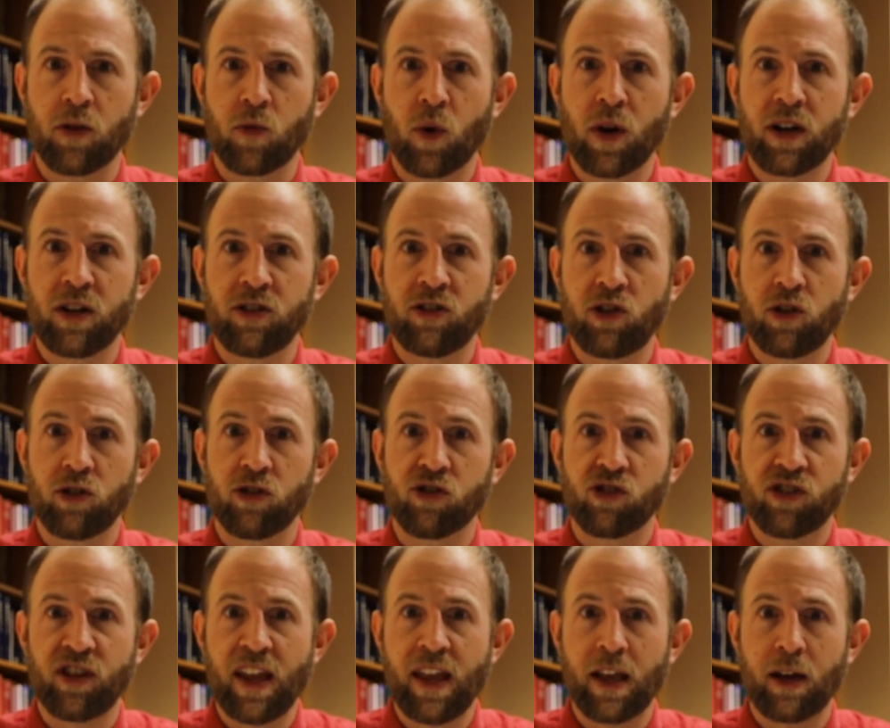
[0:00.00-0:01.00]
Where's your
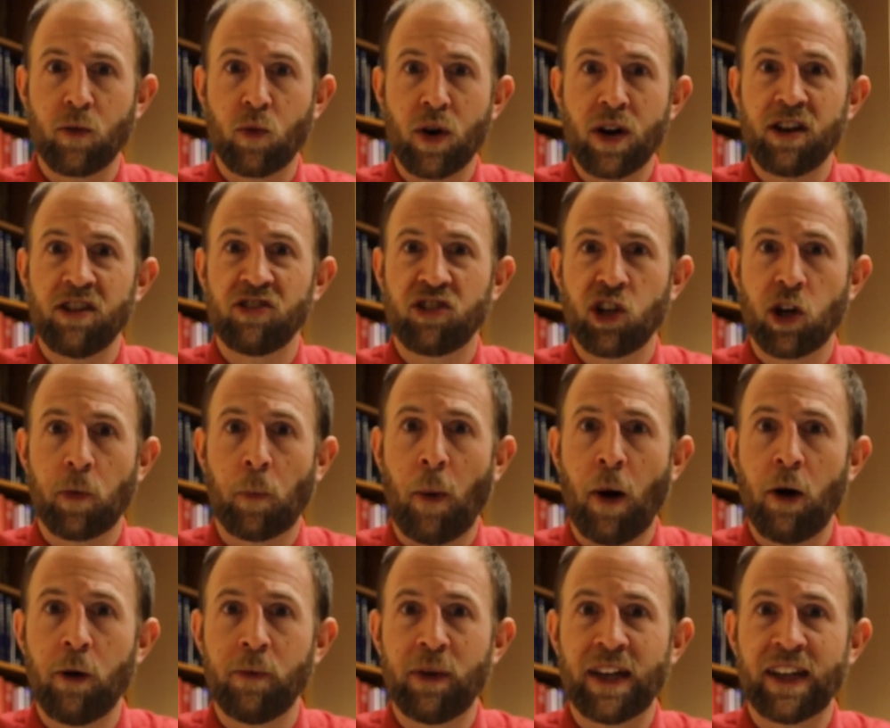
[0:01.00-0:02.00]
sting? Where's your
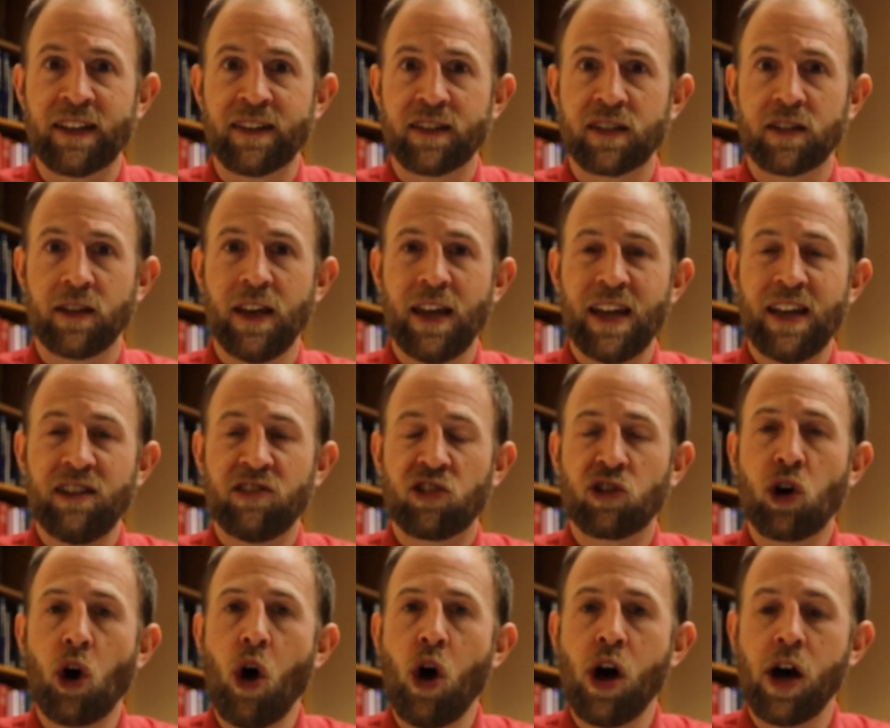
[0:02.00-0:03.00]
permanence? It's
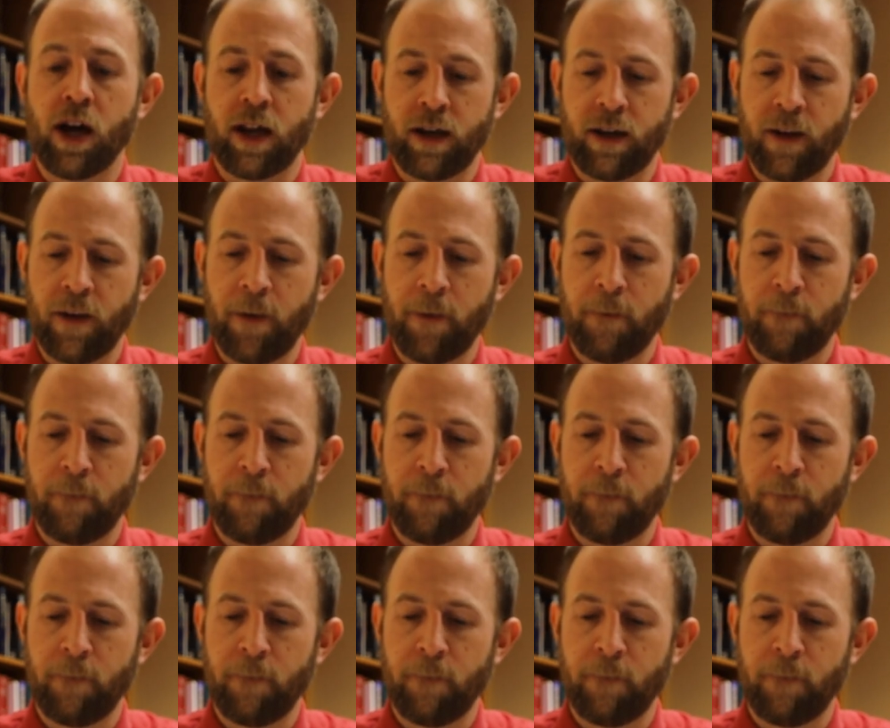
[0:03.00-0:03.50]
gone.